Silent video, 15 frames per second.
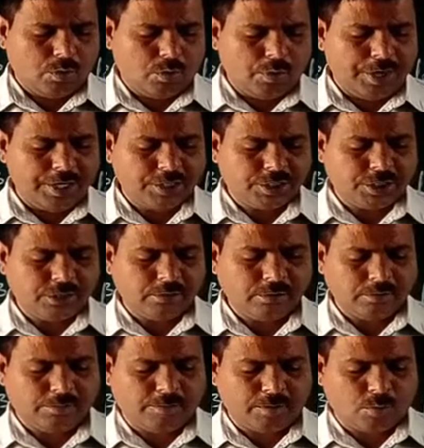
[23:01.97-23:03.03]

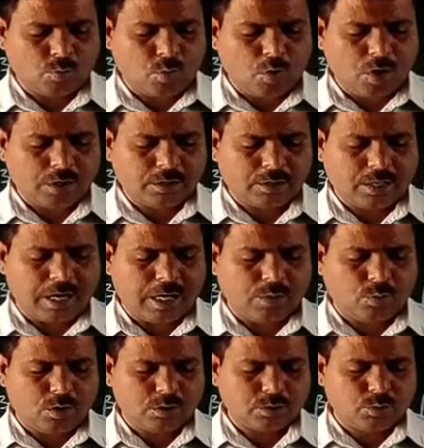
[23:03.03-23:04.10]
ovation for what I
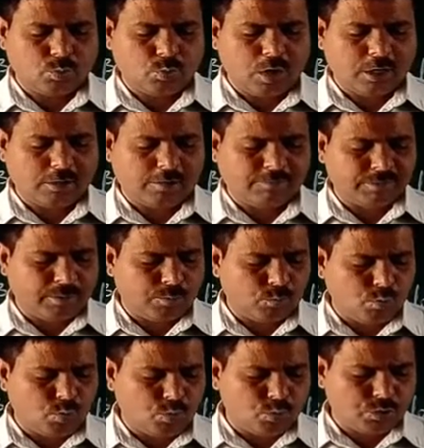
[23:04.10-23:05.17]
was one of the
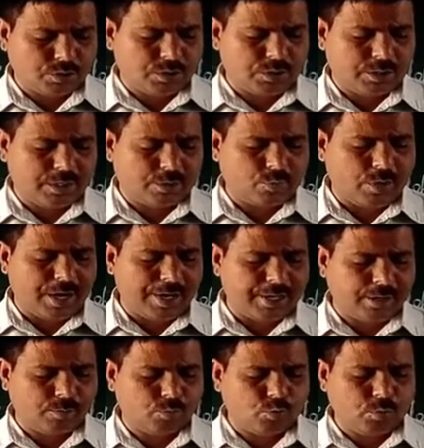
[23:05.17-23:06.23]
most
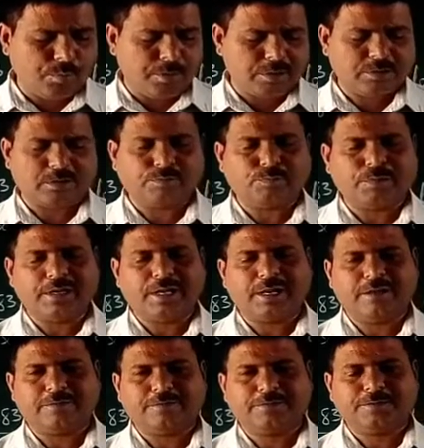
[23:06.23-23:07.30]
rewarding moments of my
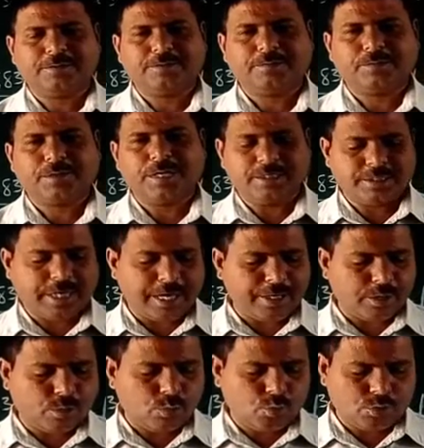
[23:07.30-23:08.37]
life. And
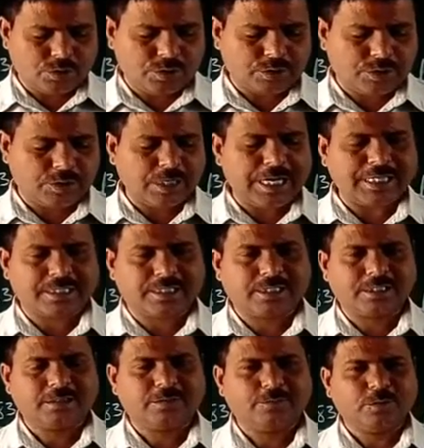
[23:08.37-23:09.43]
standing ovation she
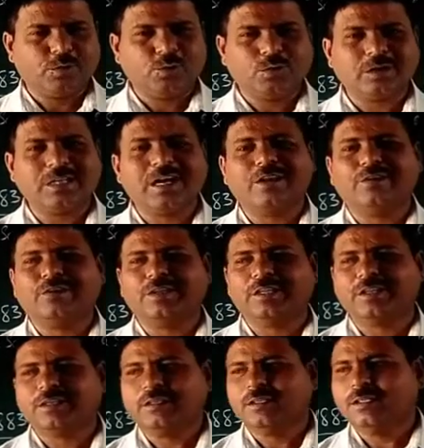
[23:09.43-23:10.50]
gets. Now in
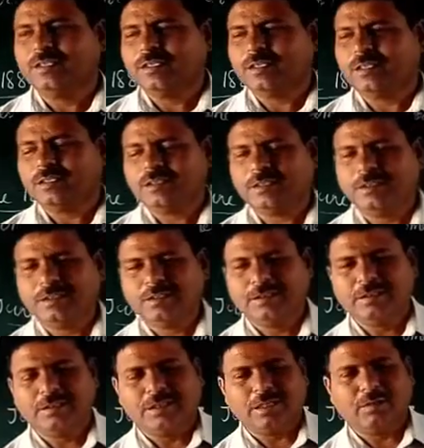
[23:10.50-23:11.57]
the
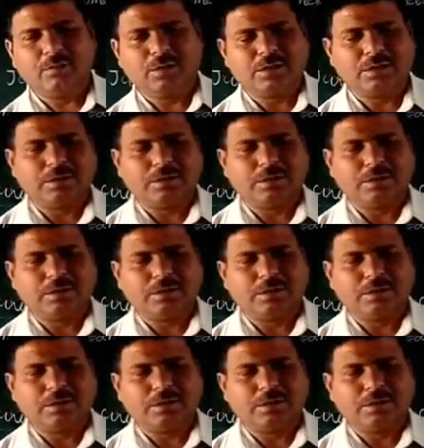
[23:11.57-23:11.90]
our